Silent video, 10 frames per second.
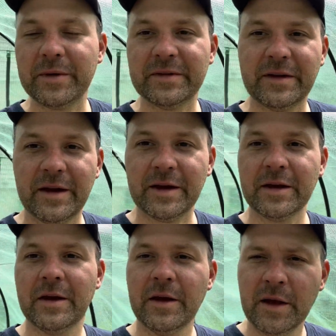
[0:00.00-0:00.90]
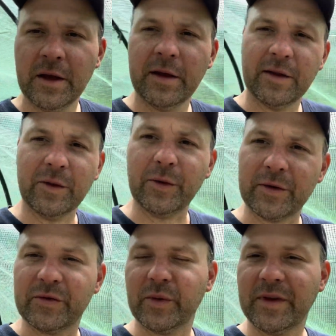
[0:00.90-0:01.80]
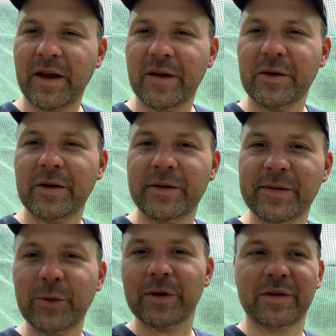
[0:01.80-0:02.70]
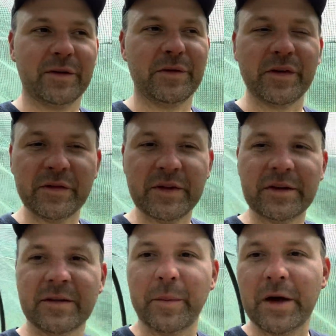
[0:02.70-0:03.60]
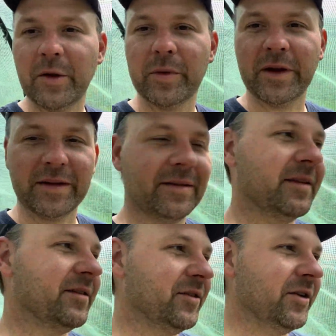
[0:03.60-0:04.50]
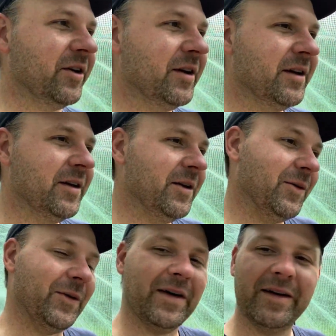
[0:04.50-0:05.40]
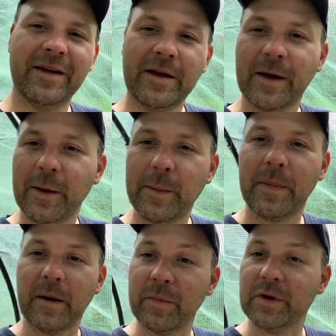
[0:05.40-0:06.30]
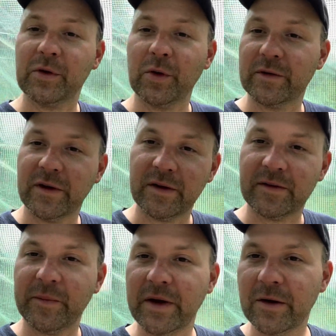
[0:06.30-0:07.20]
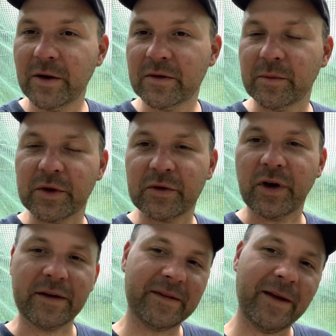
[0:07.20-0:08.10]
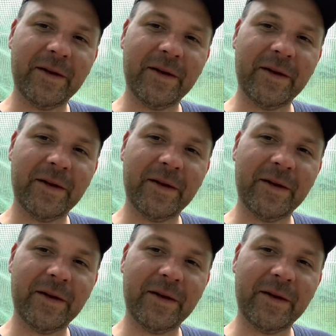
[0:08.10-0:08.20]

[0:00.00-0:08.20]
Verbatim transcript: be saying, Lucas, what the hell are you gonna do with 50 tomato plants this year? Well, I'm gonna grow a ton of tomatoes. I'm gonna try to sell